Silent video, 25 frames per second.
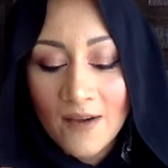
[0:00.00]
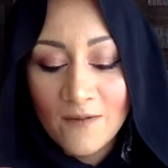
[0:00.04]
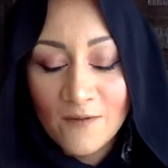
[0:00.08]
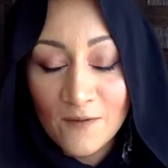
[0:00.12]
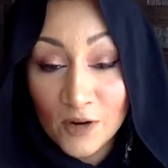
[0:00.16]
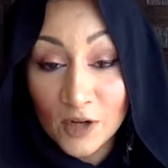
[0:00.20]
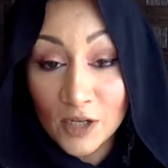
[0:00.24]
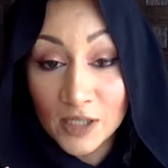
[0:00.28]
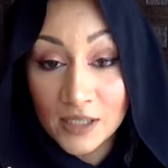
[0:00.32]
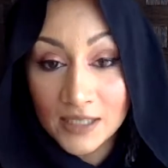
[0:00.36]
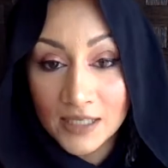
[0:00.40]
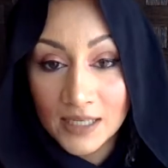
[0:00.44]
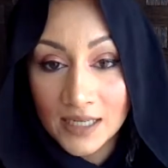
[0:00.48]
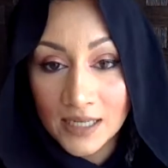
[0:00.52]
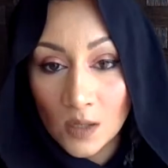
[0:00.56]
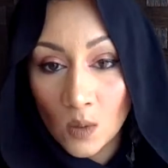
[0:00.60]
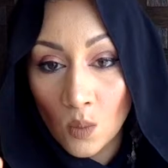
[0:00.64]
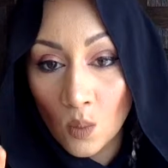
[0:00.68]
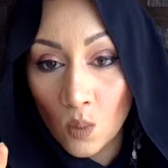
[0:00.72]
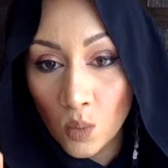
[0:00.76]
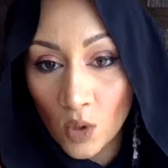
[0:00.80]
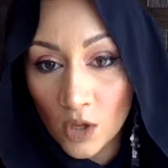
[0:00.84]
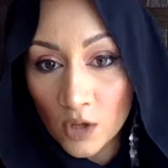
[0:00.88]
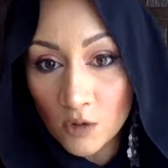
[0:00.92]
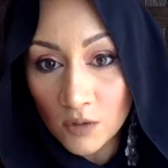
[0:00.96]
Firstly,
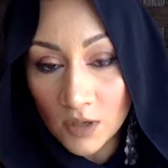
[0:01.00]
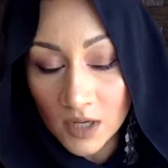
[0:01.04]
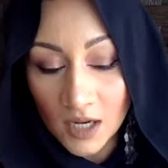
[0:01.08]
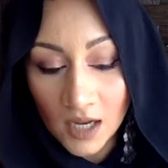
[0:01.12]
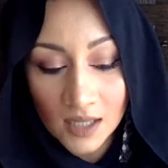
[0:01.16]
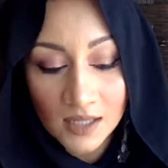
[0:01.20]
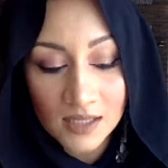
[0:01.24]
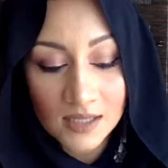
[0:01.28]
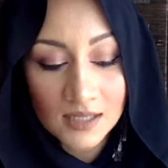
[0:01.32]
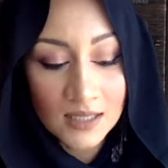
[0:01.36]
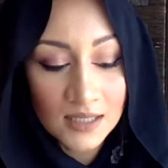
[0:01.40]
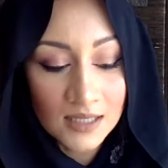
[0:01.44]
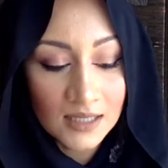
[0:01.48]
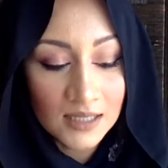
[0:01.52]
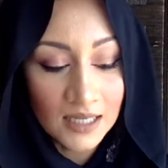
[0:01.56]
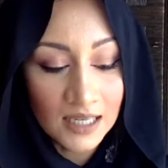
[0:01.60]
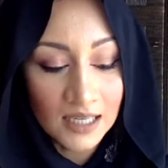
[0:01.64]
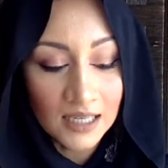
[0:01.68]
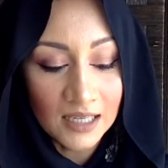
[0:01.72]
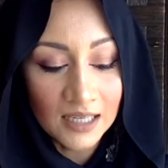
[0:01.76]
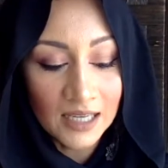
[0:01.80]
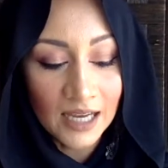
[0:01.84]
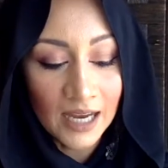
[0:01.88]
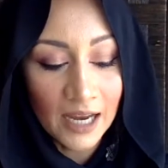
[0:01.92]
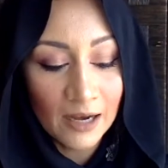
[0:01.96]
with regards to
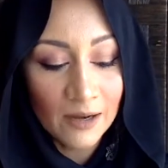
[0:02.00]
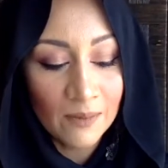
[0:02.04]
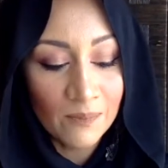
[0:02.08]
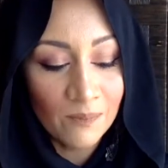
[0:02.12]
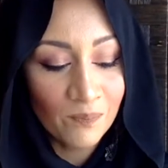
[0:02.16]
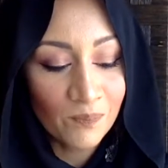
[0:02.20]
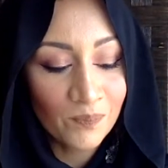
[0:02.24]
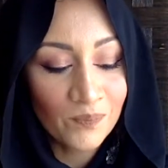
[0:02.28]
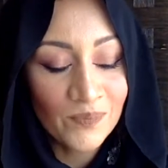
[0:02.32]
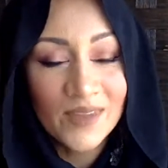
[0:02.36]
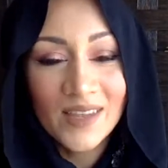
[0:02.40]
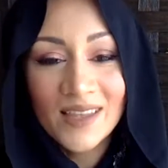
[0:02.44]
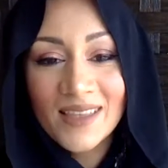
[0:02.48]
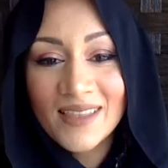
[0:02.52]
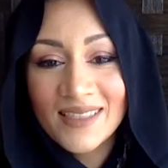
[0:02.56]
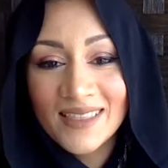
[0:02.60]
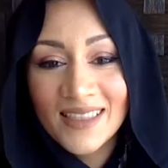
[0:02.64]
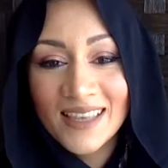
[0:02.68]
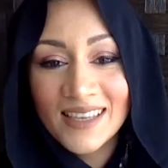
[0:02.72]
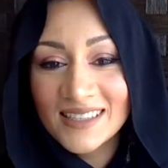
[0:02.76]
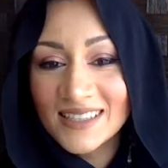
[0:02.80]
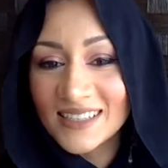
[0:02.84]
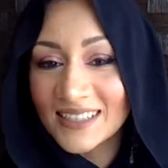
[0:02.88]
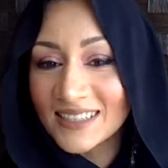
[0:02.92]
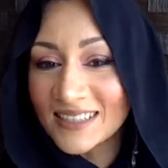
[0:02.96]
skincare,
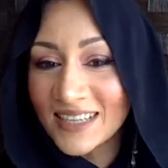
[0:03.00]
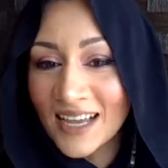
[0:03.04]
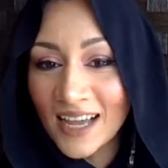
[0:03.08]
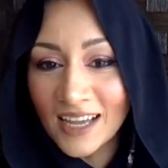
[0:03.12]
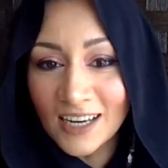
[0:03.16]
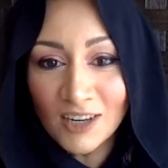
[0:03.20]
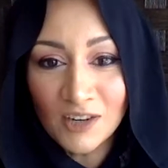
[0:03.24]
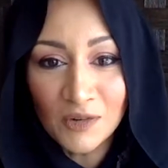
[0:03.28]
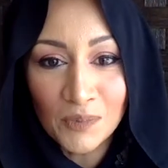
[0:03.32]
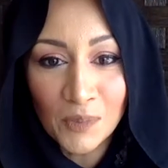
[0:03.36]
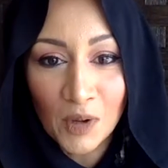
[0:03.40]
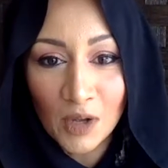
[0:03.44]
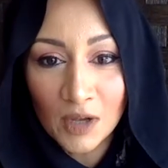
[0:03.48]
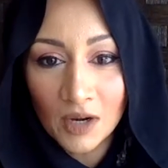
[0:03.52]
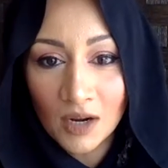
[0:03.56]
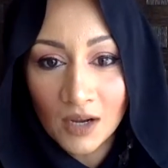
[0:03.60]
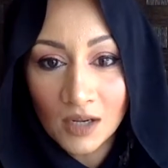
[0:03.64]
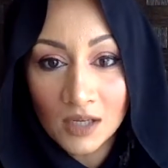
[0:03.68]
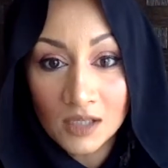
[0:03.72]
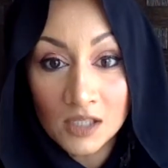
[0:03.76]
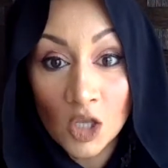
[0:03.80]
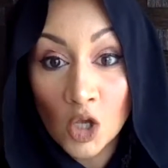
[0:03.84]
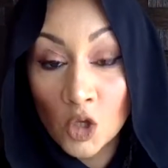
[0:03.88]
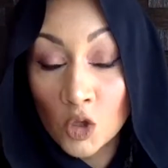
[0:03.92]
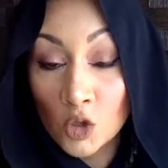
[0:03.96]
there's a ton of
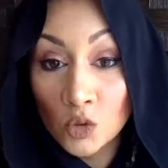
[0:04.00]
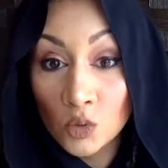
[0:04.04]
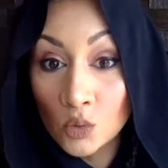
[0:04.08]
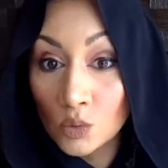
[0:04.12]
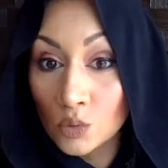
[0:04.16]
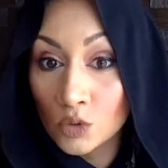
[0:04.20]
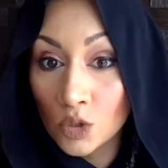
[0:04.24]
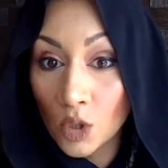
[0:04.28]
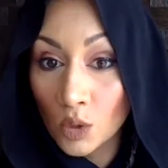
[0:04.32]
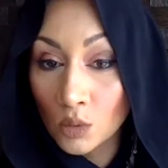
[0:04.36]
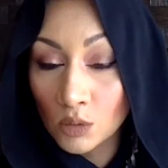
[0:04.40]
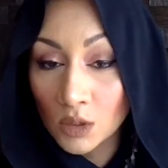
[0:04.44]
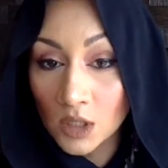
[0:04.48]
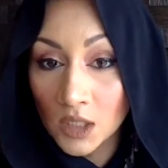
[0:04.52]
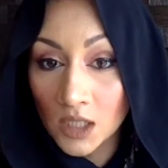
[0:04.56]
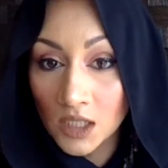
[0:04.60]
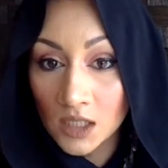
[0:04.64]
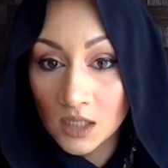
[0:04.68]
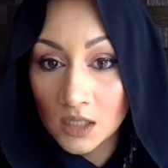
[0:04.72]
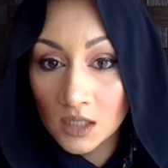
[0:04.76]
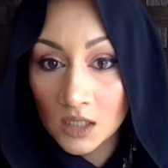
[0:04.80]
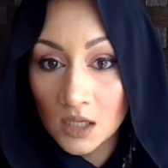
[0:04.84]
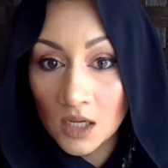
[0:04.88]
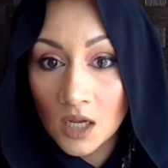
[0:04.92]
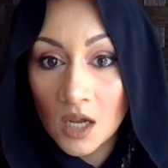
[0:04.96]
products you don't
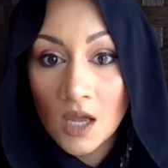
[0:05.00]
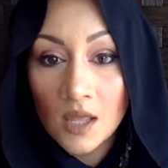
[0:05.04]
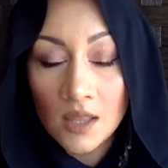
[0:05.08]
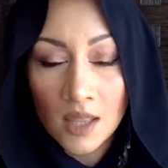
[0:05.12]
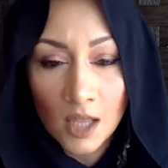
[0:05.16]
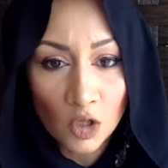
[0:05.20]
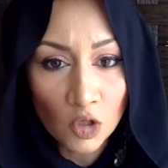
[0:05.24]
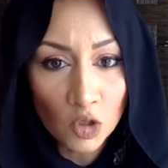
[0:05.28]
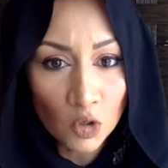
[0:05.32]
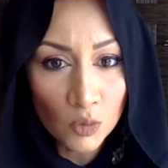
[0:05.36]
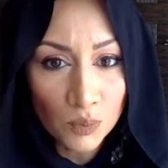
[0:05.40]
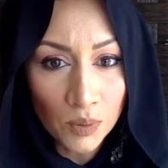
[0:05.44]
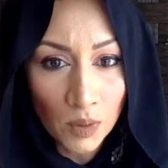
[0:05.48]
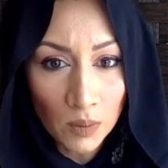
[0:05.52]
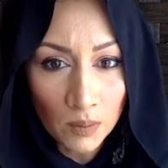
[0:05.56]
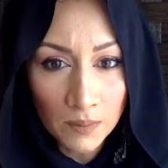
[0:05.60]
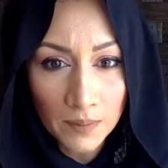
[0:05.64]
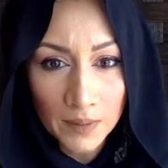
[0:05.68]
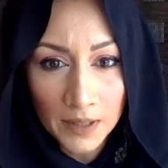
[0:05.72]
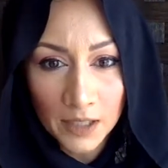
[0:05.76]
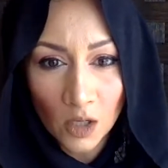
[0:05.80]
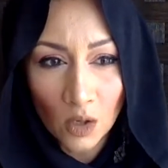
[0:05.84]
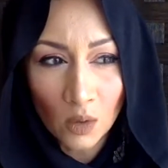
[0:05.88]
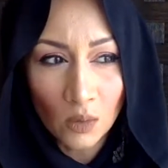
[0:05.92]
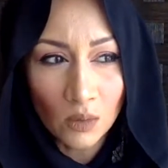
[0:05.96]
need that you
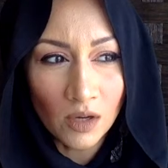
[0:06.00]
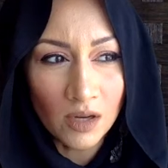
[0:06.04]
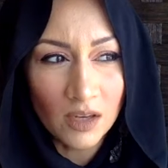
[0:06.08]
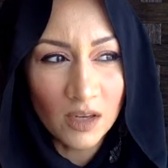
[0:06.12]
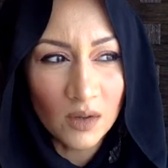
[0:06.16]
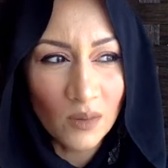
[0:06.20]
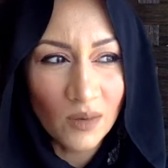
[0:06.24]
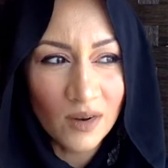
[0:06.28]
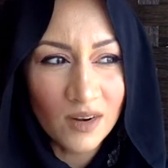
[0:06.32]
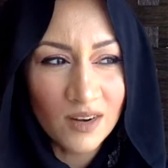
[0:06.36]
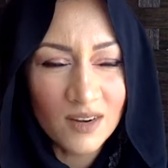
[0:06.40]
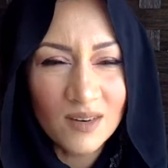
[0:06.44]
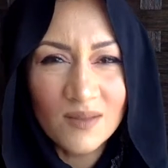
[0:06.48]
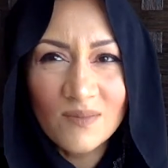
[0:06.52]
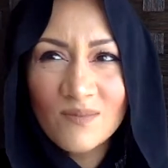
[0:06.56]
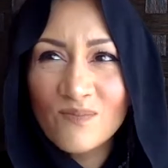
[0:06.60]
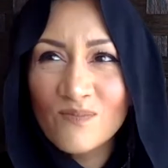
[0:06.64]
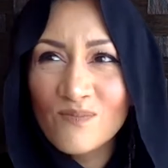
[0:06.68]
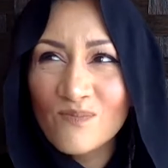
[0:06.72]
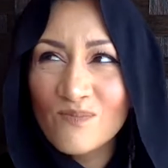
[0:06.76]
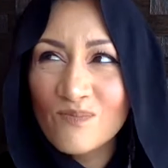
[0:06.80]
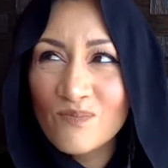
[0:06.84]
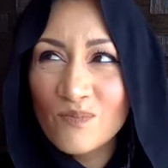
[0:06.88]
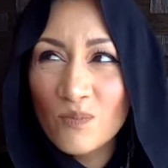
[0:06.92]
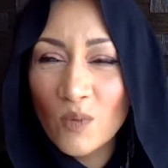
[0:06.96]
probably own and you wonder,
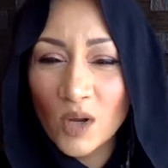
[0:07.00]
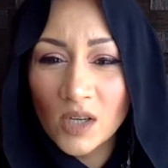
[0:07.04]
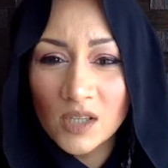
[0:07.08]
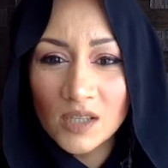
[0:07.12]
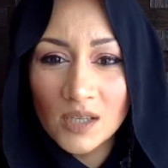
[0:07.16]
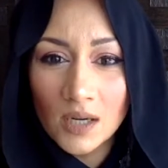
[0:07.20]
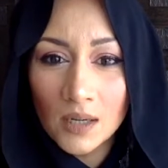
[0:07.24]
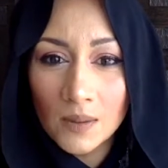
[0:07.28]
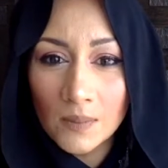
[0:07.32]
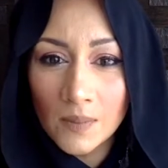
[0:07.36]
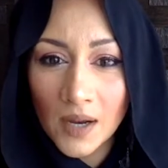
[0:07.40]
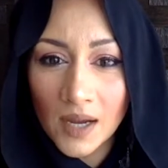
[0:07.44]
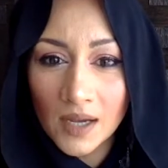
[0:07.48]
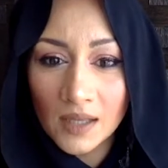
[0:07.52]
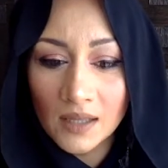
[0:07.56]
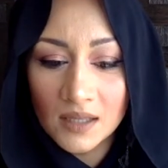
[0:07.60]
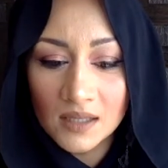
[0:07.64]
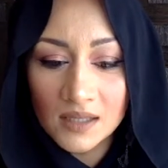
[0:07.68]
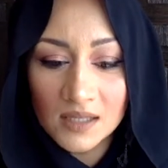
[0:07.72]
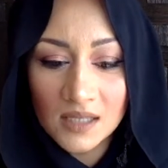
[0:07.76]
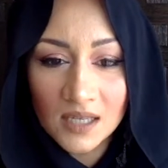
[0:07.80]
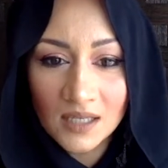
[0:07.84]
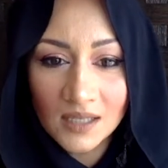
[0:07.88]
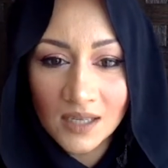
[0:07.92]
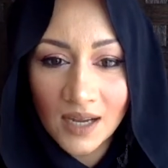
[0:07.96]
why did I buy this?
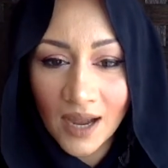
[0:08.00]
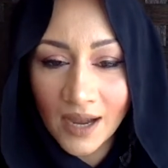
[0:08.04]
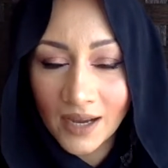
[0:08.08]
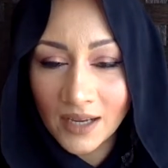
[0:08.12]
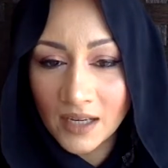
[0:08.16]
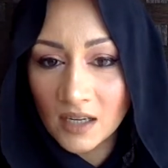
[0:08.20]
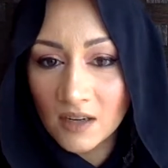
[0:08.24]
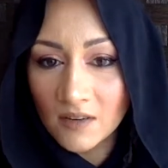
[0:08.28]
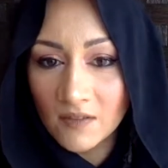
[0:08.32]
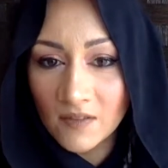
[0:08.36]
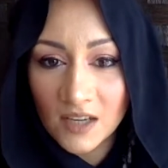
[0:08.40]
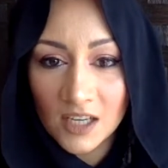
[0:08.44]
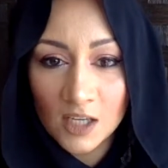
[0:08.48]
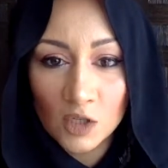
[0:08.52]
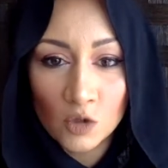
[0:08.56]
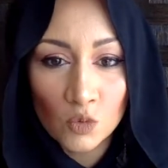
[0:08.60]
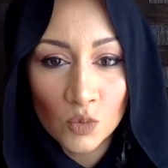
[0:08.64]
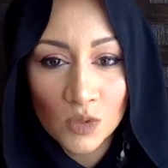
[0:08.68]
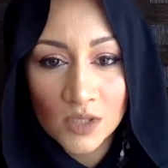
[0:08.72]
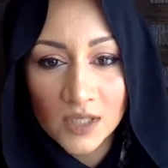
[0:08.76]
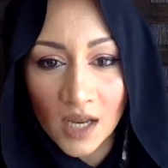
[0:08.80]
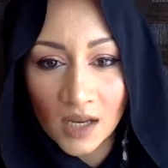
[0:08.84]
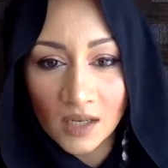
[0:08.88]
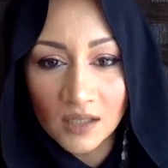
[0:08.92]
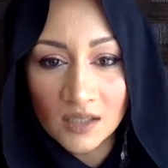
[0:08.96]
It kind of is
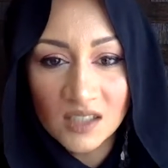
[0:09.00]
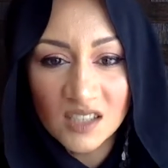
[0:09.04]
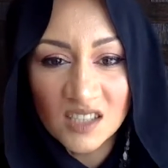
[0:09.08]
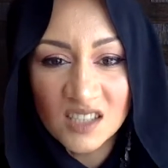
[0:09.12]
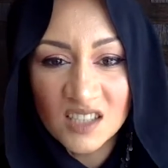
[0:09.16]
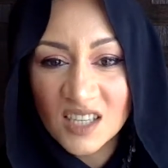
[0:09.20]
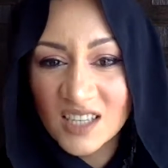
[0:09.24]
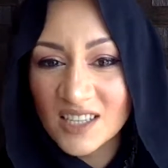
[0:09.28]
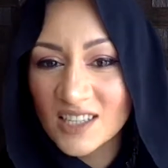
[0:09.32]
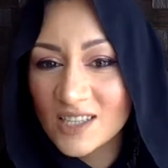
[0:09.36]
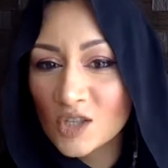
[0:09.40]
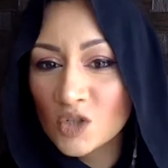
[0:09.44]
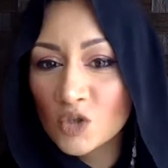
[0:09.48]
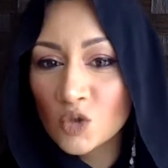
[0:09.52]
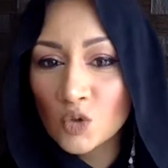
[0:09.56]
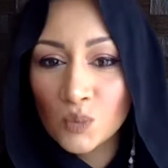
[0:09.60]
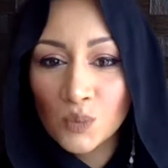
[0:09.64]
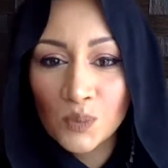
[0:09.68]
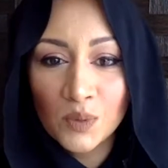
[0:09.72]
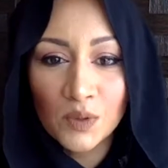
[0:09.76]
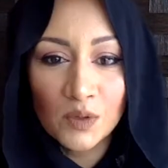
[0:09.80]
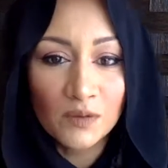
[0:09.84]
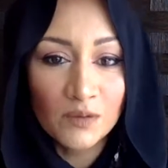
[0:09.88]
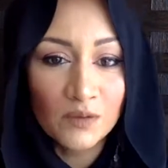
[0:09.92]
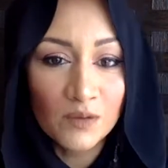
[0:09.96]
redundant, it's
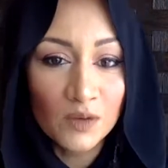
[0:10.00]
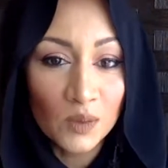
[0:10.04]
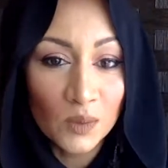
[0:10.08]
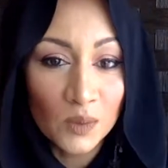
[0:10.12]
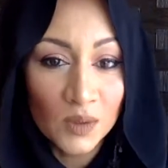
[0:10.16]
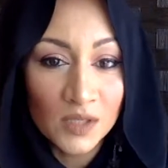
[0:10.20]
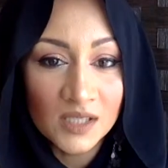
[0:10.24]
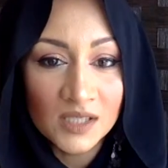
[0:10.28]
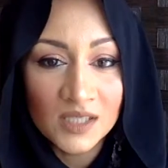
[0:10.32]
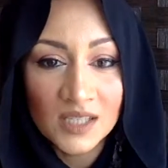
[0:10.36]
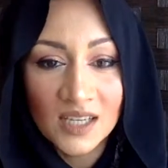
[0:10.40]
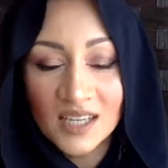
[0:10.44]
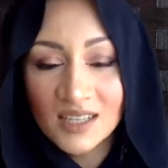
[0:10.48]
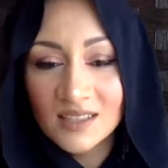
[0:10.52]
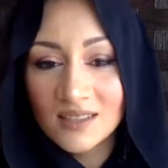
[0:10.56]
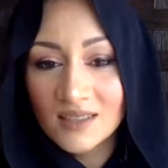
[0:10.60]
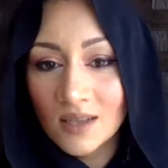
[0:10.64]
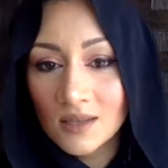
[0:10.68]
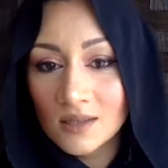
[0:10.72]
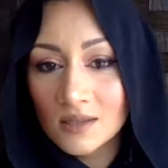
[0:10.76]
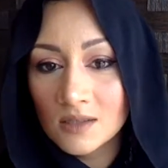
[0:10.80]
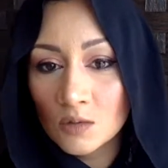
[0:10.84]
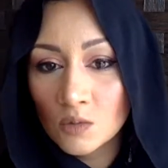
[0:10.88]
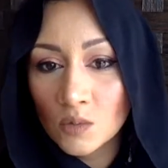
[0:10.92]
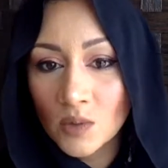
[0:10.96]
superfluous, it
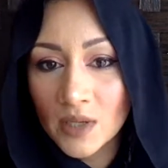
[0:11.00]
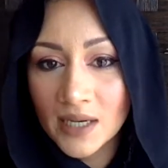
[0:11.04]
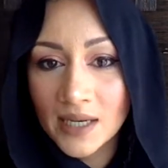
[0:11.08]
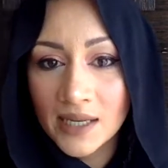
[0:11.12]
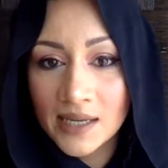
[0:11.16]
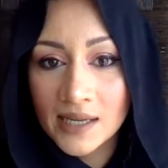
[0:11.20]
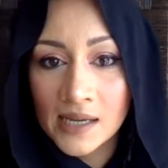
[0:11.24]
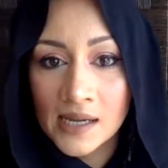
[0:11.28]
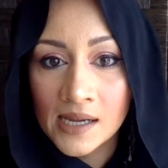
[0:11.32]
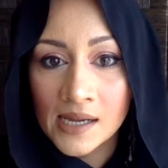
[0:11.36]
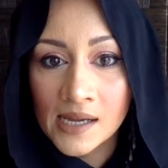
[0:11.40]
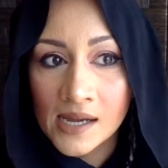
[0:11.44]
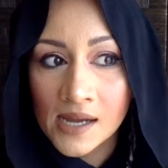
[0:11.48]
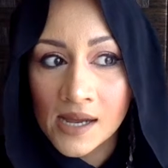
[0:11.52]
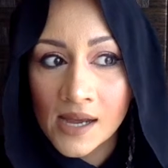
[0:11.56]
doesn't really